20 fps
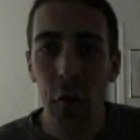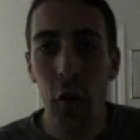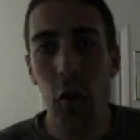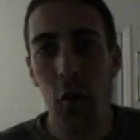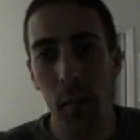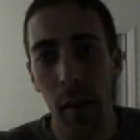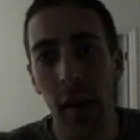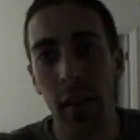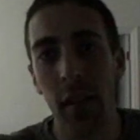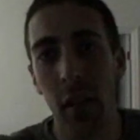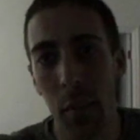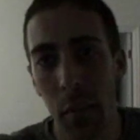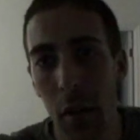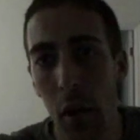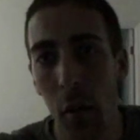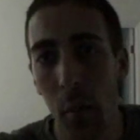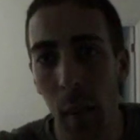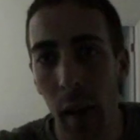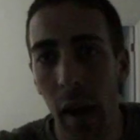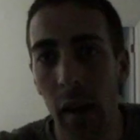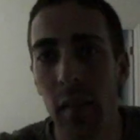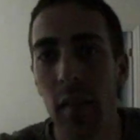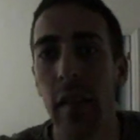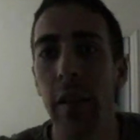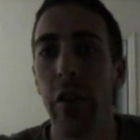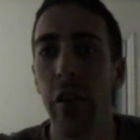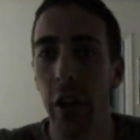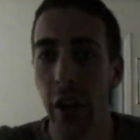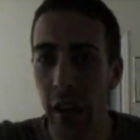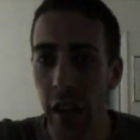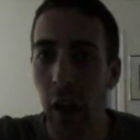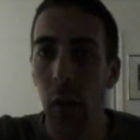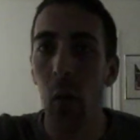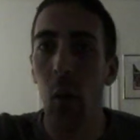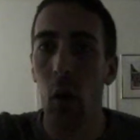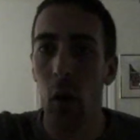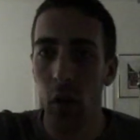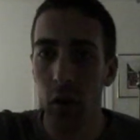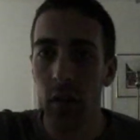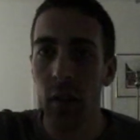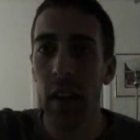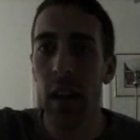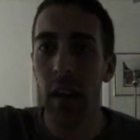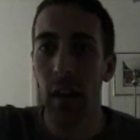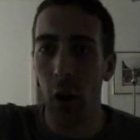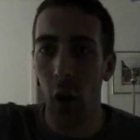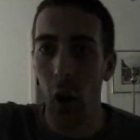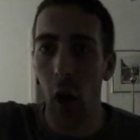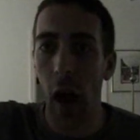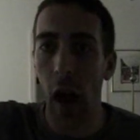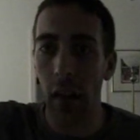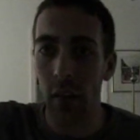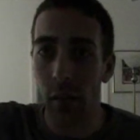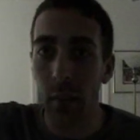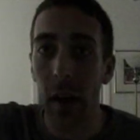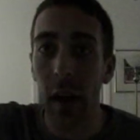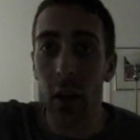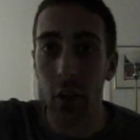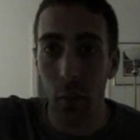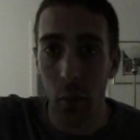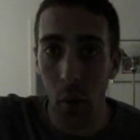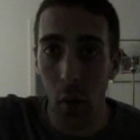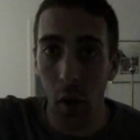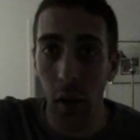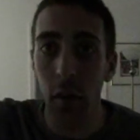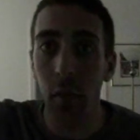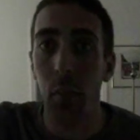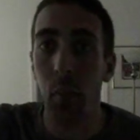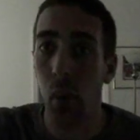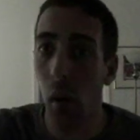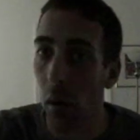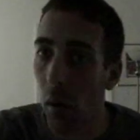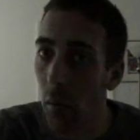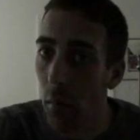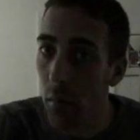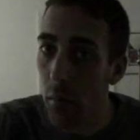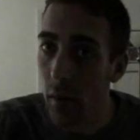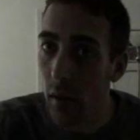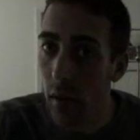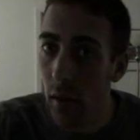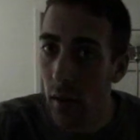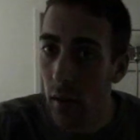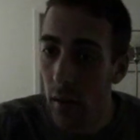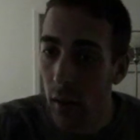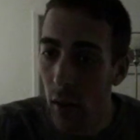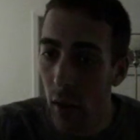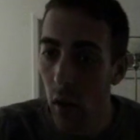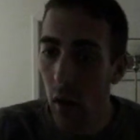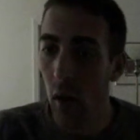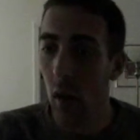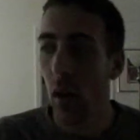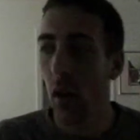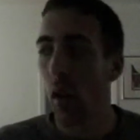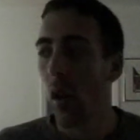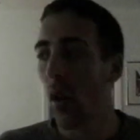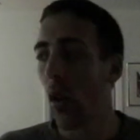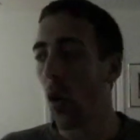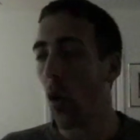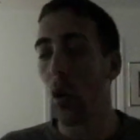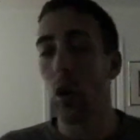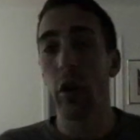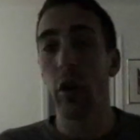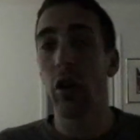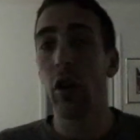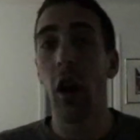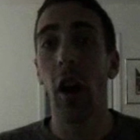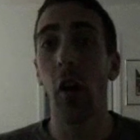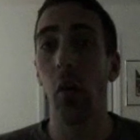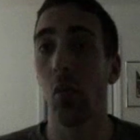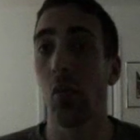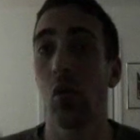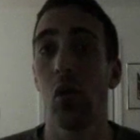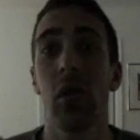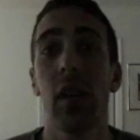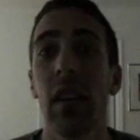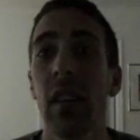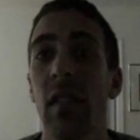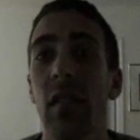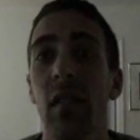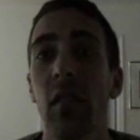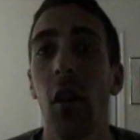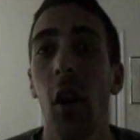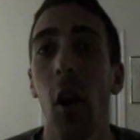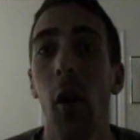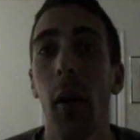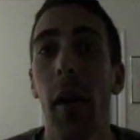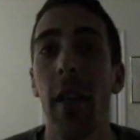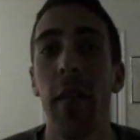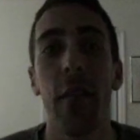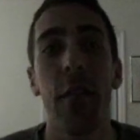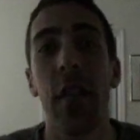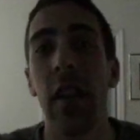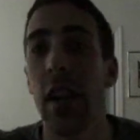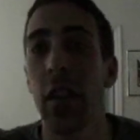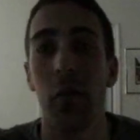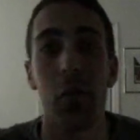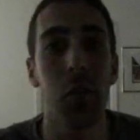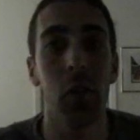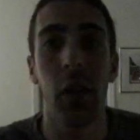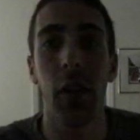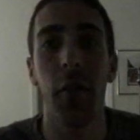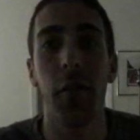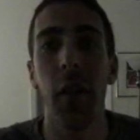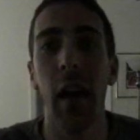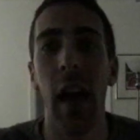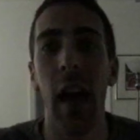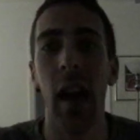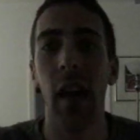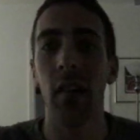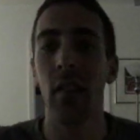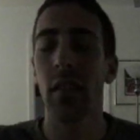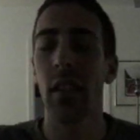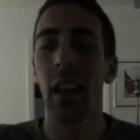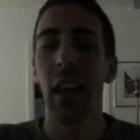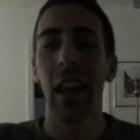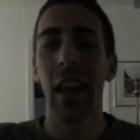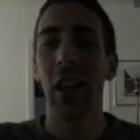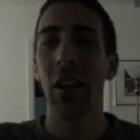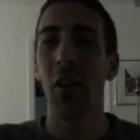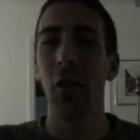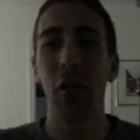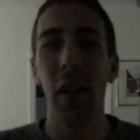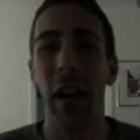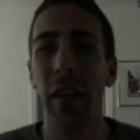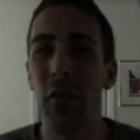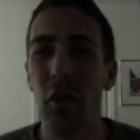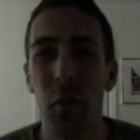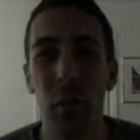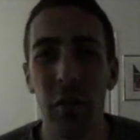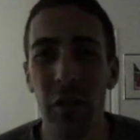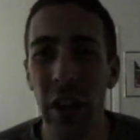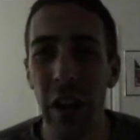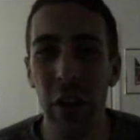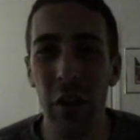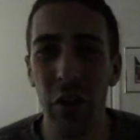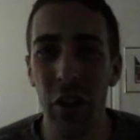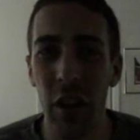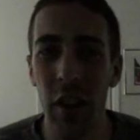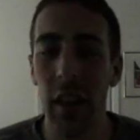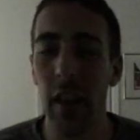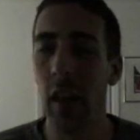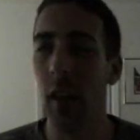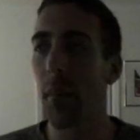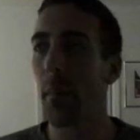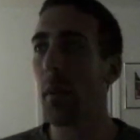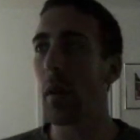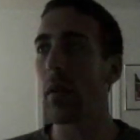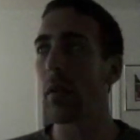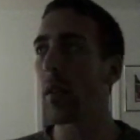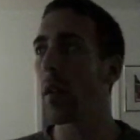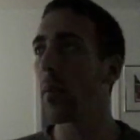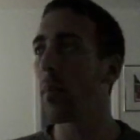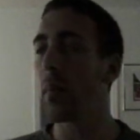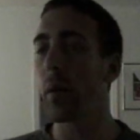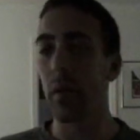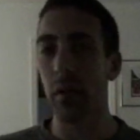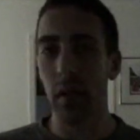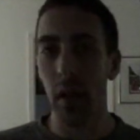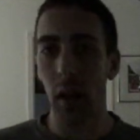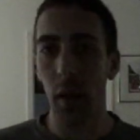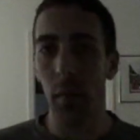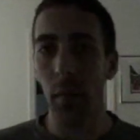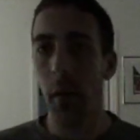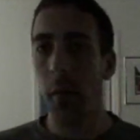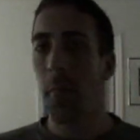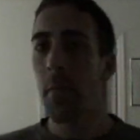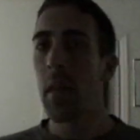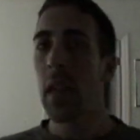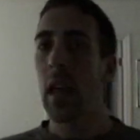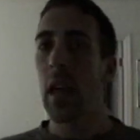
first mile is going to be your best, and then you're going to get worse as the miles progress, probably. Or you'll go out really slow and finish really fast. You have too much energy at the end, built up.